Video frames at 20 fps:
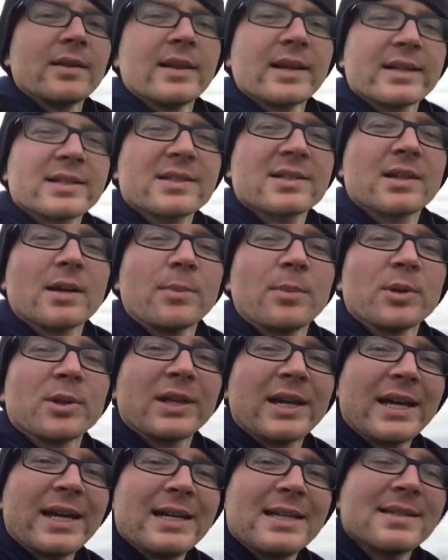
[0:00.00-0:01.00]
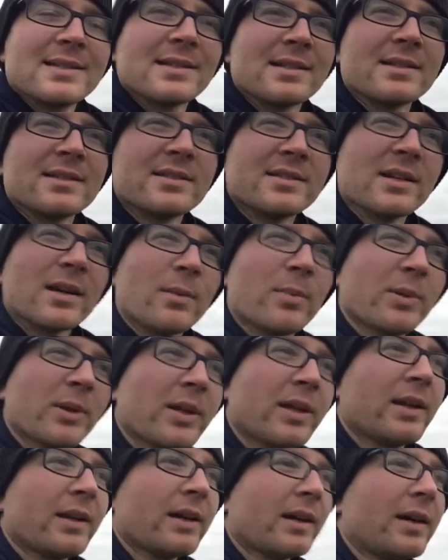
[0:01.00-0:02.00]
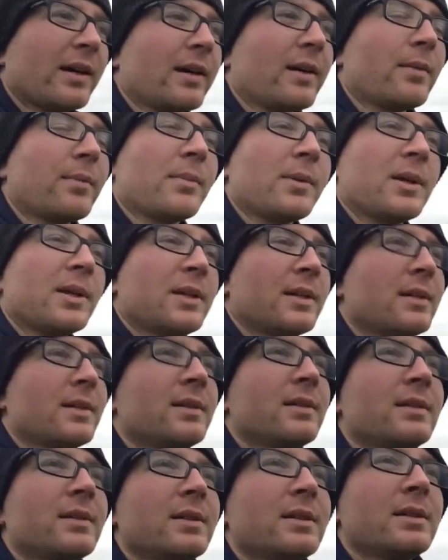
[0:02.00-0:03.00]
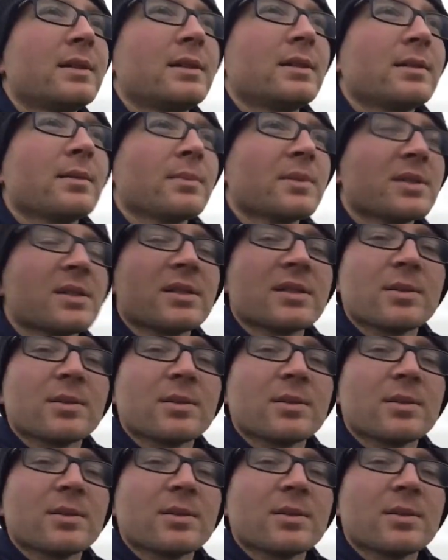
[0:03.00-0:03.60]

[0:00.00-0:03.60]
next couple days in Dublin, let's see,